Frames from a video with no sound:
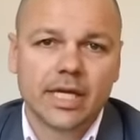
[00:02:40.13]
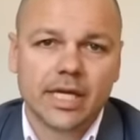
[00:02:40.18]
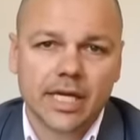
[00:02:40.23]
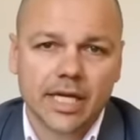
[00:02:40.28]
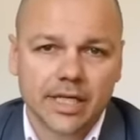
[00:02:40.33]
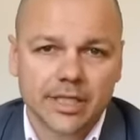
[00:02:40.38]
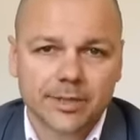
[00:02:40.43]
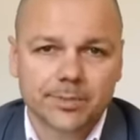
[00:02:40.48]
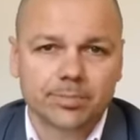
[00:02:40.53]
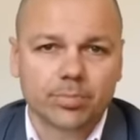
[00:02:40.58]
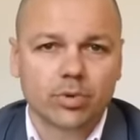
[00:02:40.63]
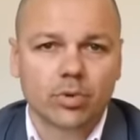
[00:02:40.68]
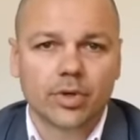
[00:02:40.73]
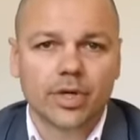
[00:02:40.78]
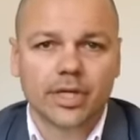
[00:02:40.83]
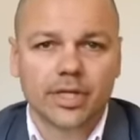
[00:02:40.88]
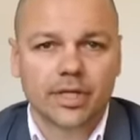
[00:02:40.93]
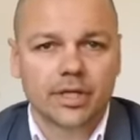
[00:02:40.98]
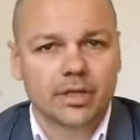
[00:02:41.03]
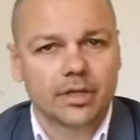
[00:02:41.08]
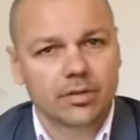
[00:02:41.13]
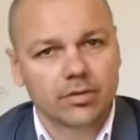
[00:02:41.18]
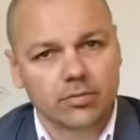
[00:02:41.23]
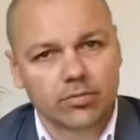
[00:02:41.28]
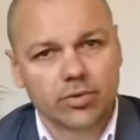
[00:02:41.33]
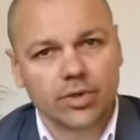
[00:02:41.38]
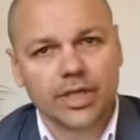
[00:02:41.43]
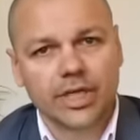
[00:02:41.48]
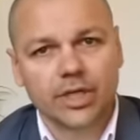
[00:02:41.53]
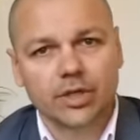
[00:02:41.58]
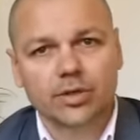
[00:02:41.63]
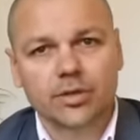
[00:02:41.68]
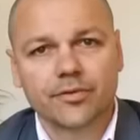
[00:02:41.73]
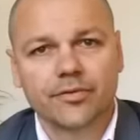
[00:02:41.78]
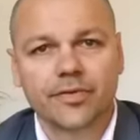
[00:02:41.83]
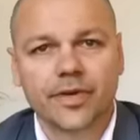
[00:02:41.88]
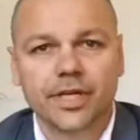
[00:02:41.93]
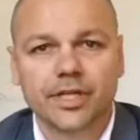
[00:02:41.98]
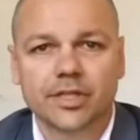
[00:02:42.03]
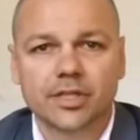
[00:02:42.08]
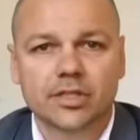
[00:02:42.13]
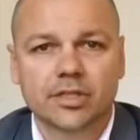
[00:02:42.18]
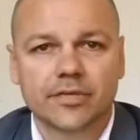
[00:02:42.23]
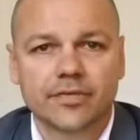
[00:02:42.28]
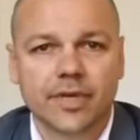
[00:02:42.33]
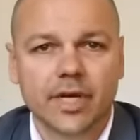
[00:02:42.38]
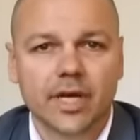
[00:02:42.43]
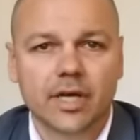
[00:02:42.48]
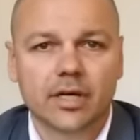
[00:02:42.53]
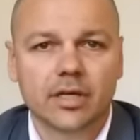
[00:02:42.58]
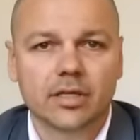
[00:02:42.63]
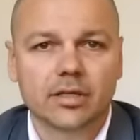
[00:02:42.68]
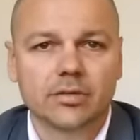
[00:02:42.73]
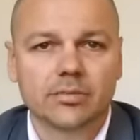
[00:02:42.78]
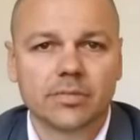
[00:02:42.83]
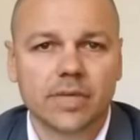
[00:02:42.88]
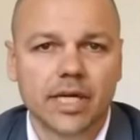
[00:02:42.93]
exploit the really good features of your home